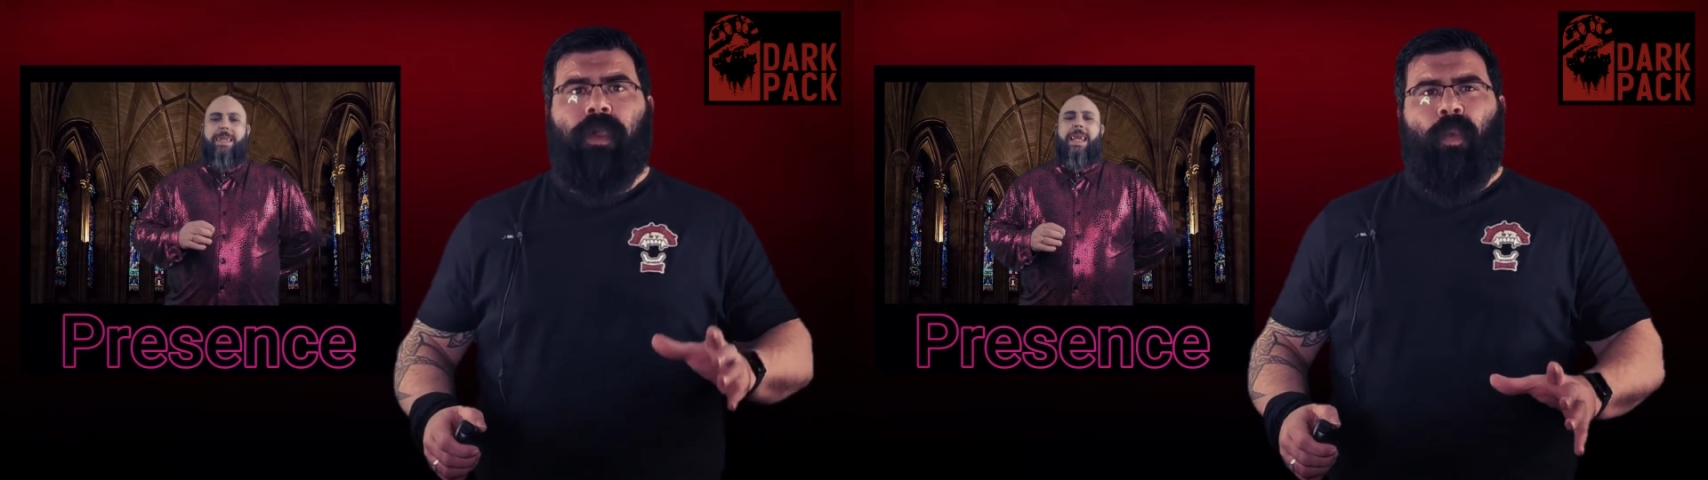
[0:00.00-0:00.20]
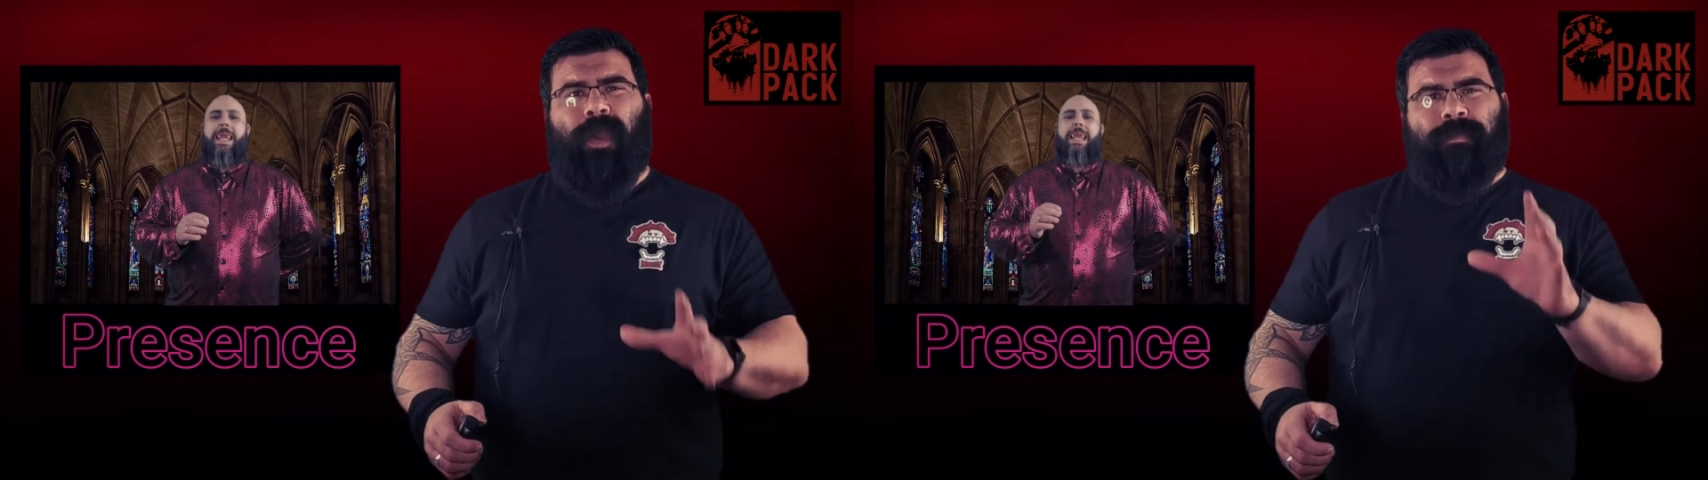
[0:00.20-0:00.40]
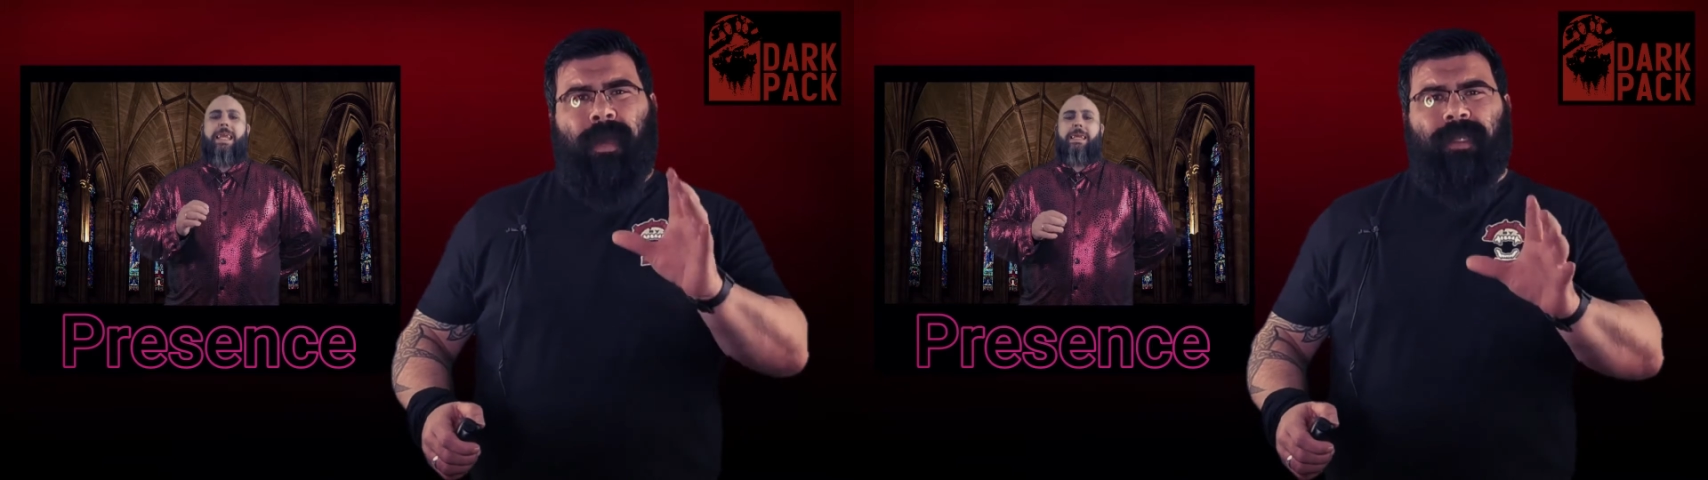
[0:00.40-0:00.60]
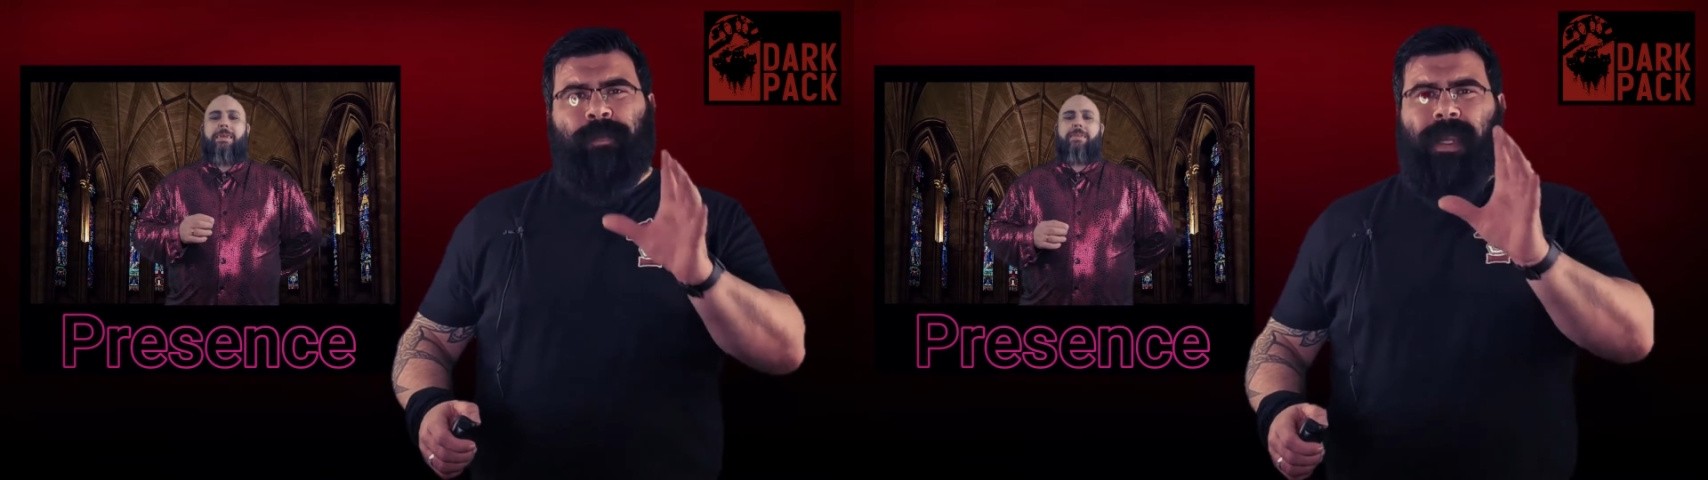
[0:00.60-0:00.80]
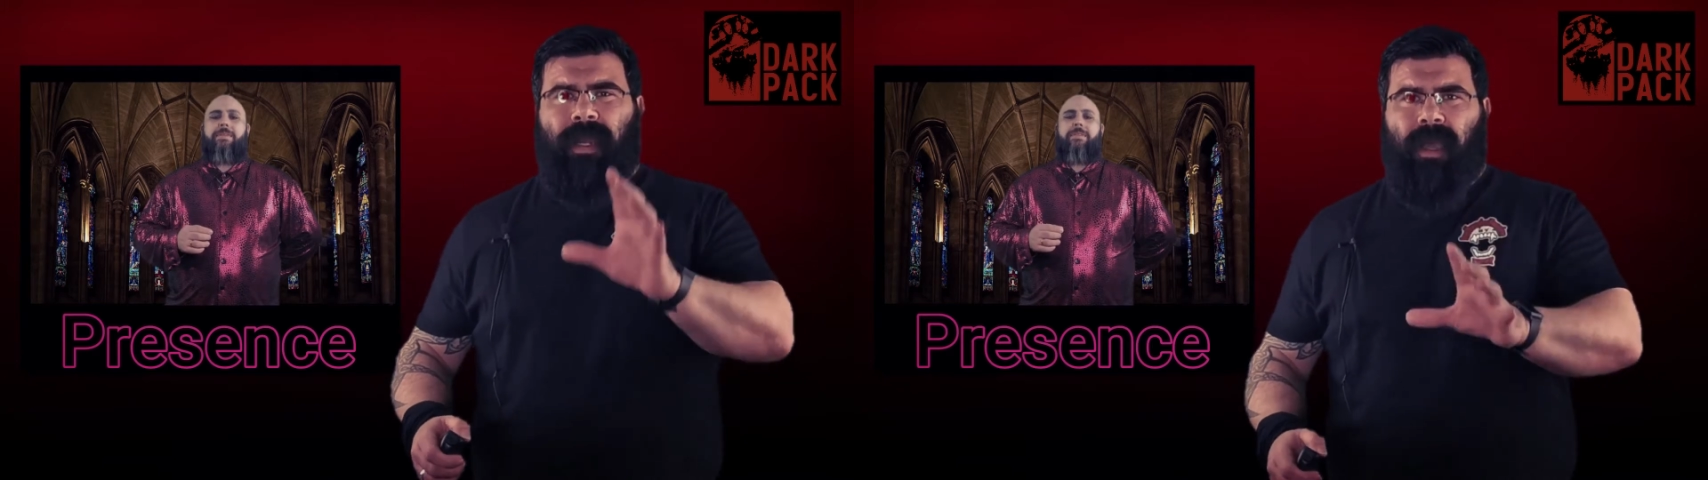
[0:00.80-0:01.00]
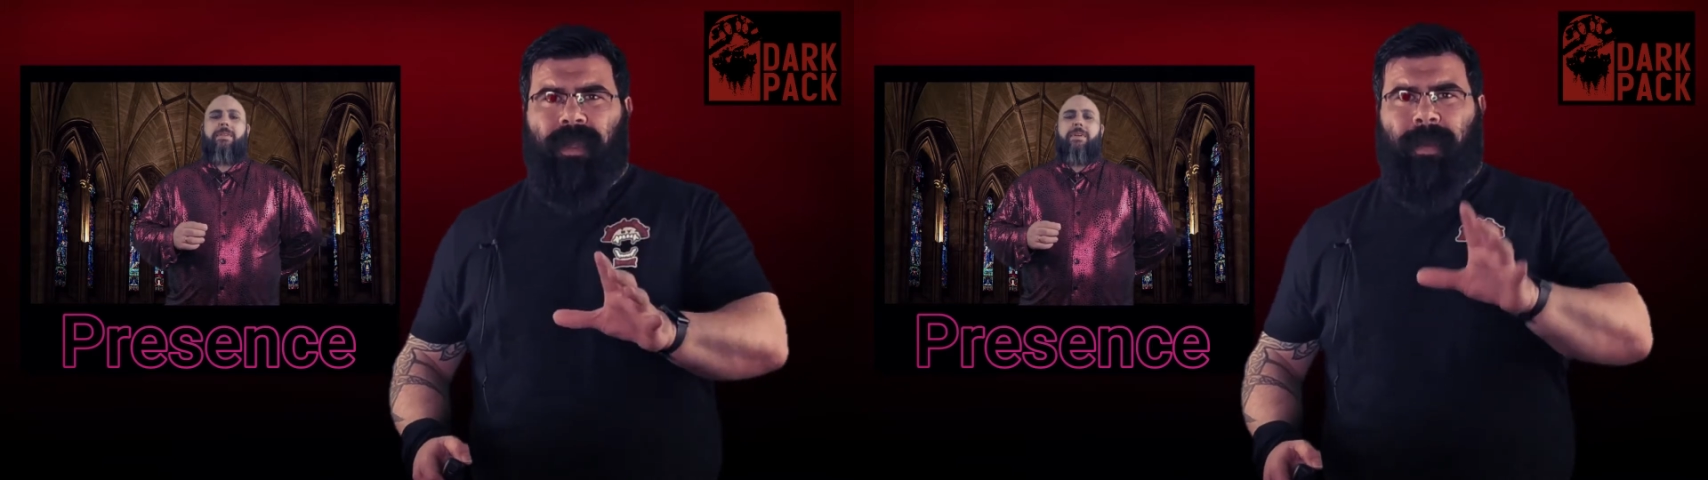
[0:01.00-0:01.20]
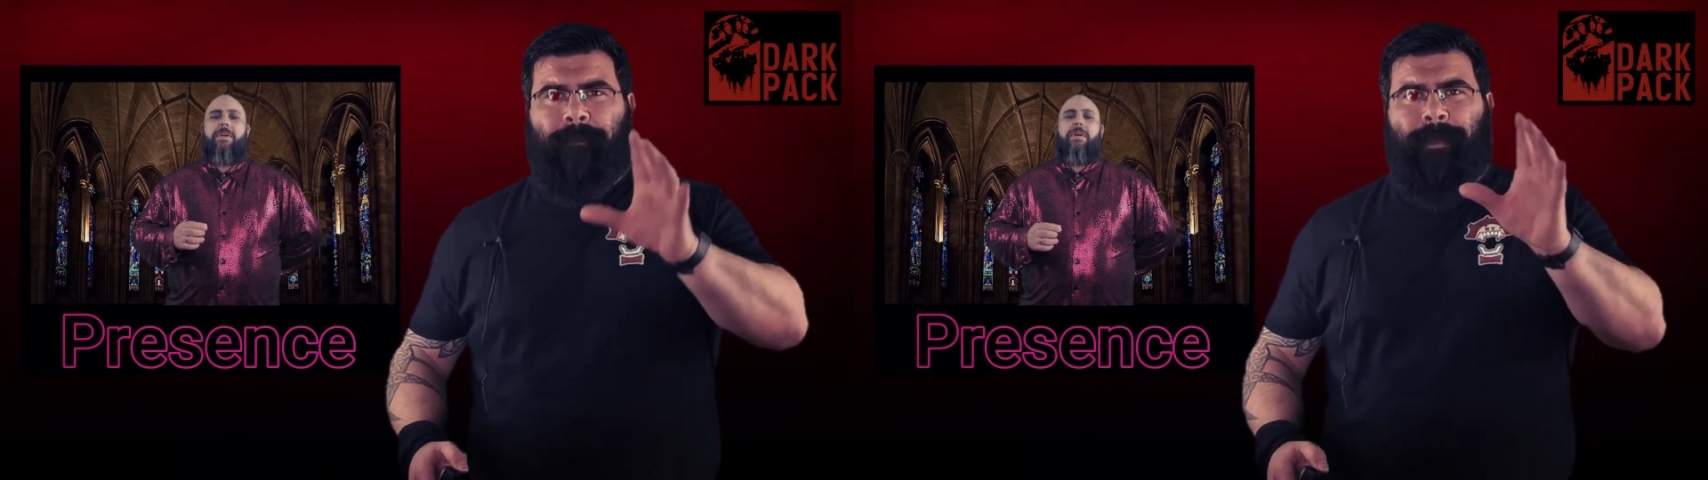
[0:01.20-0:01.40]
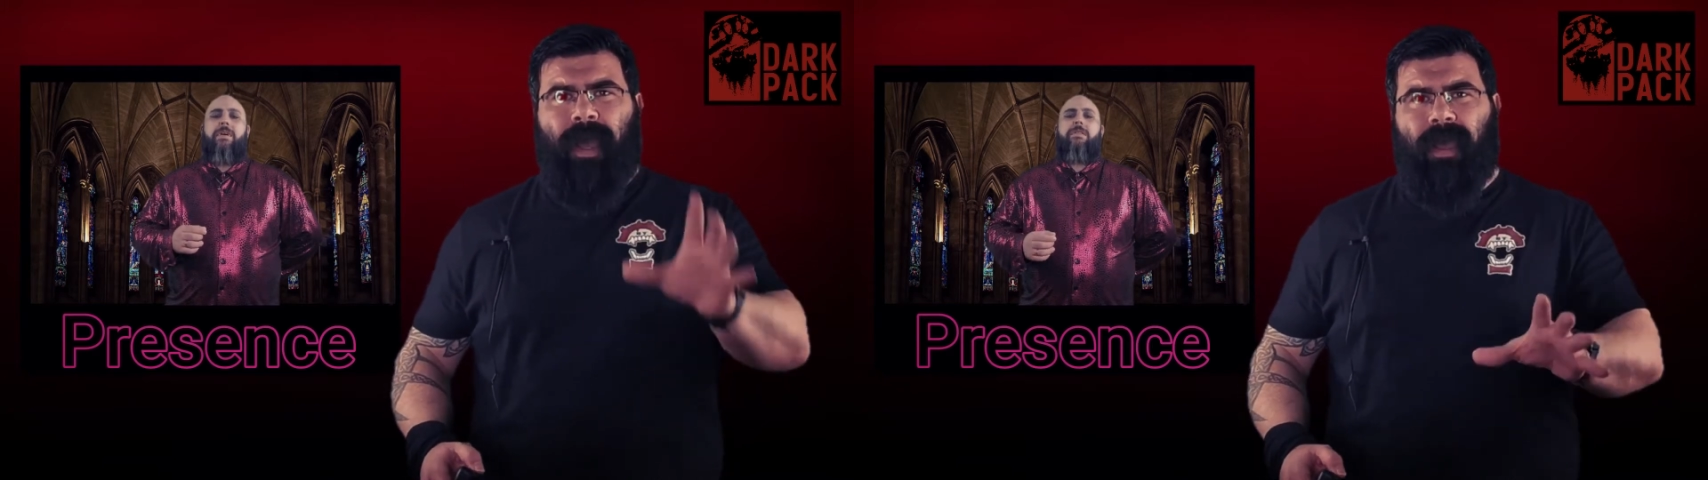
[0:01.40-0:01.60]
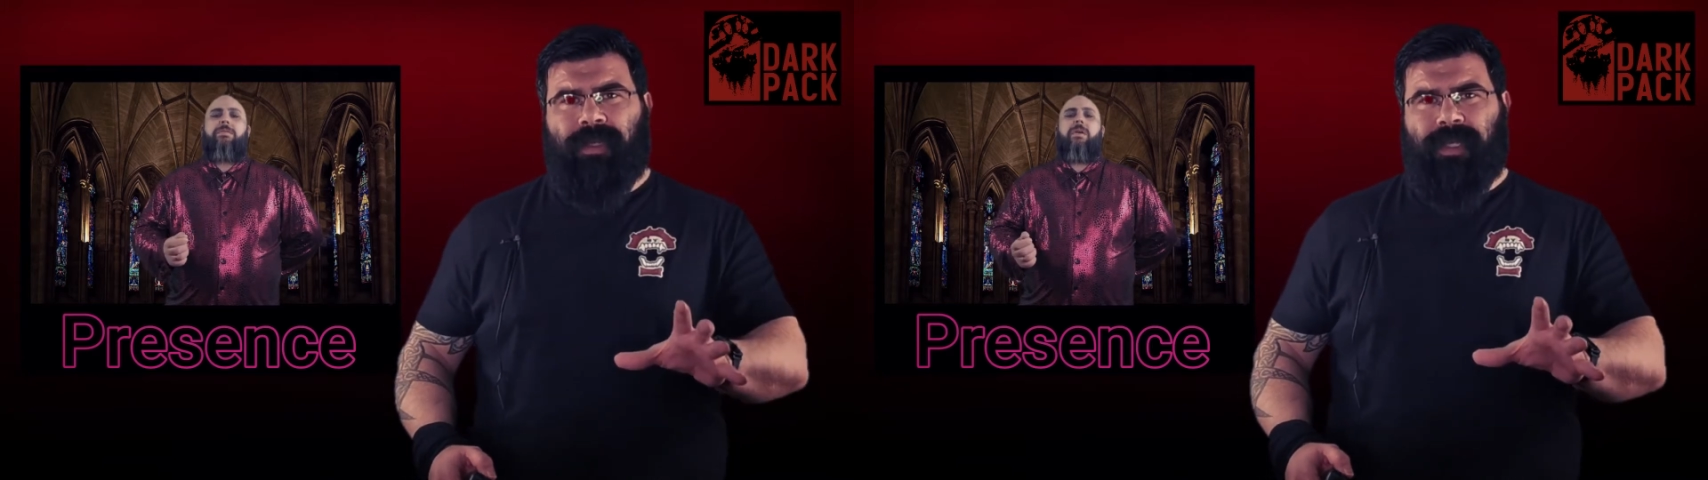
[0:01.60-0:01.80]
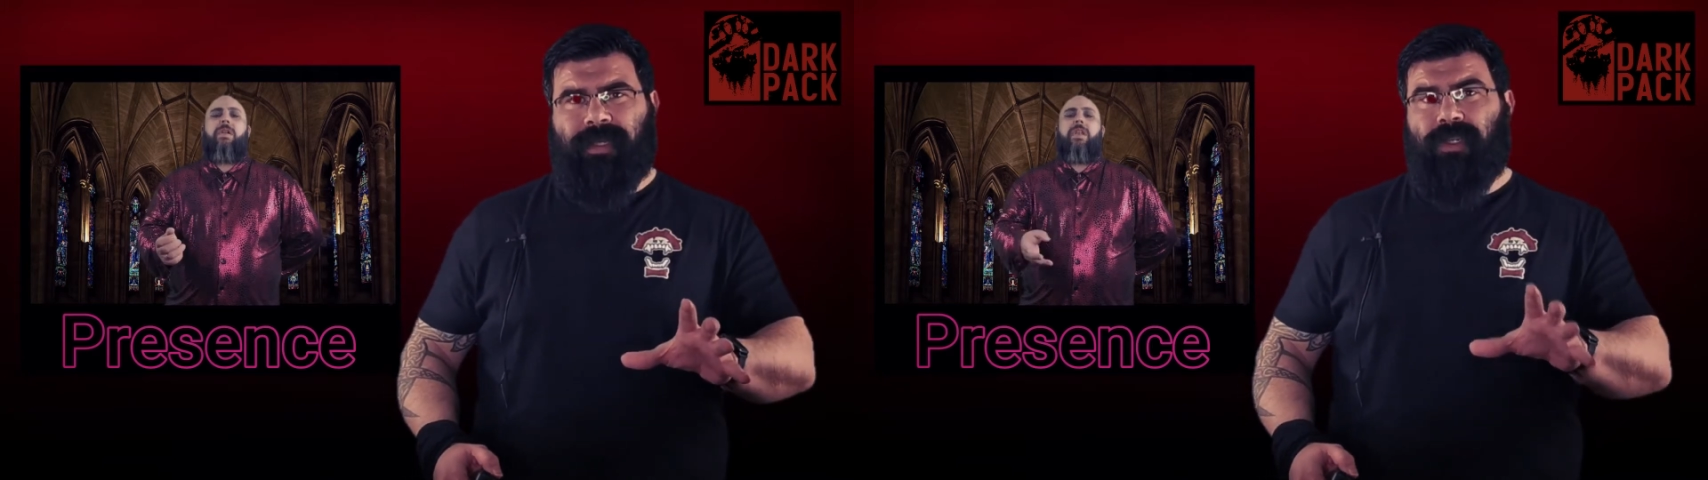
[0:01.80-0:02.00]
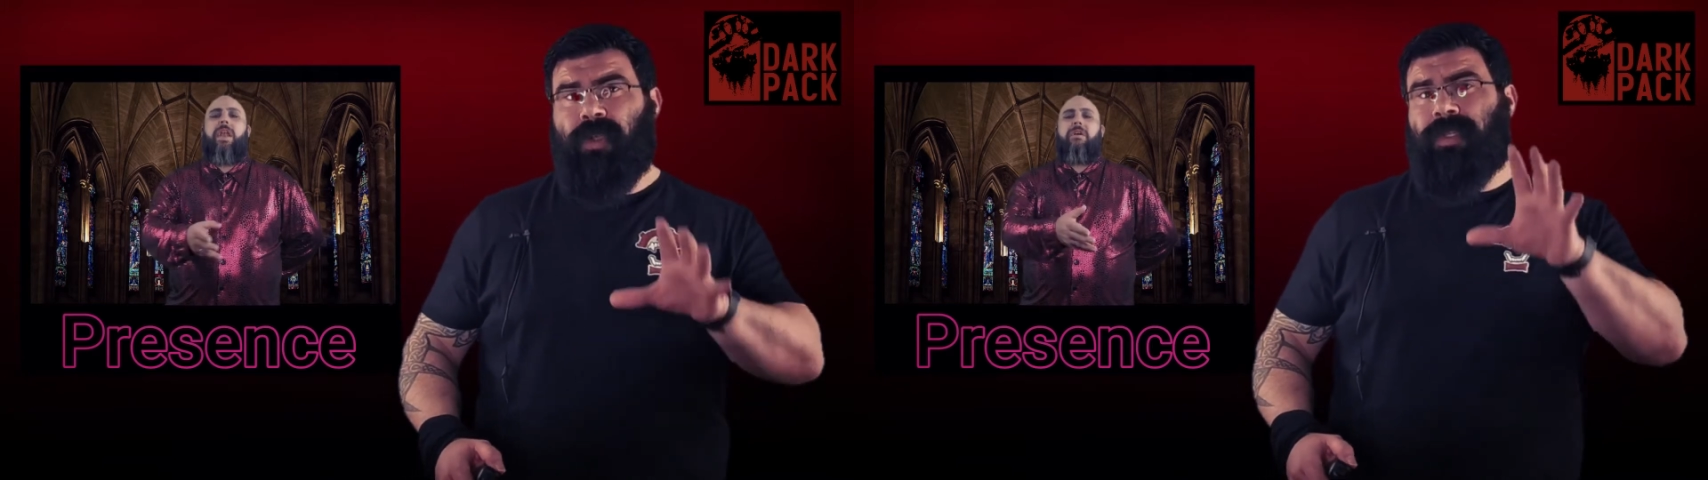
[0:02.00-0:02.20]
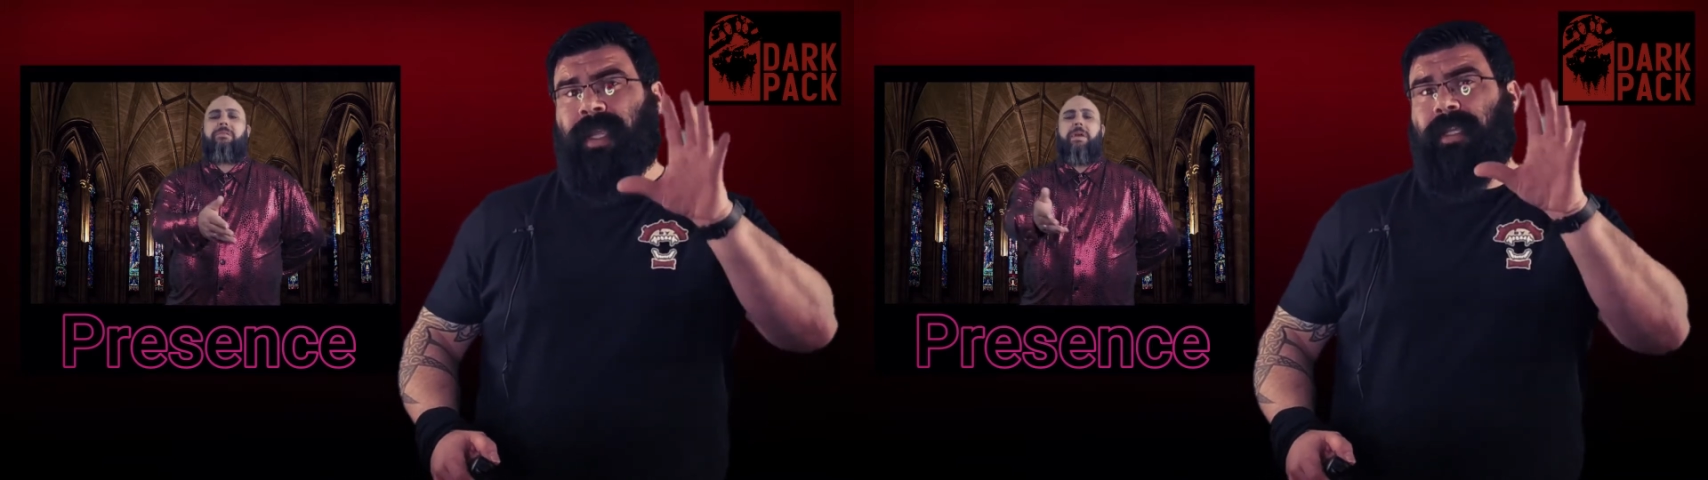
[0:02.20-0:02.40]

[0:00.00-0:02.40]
which must be learned and purchased using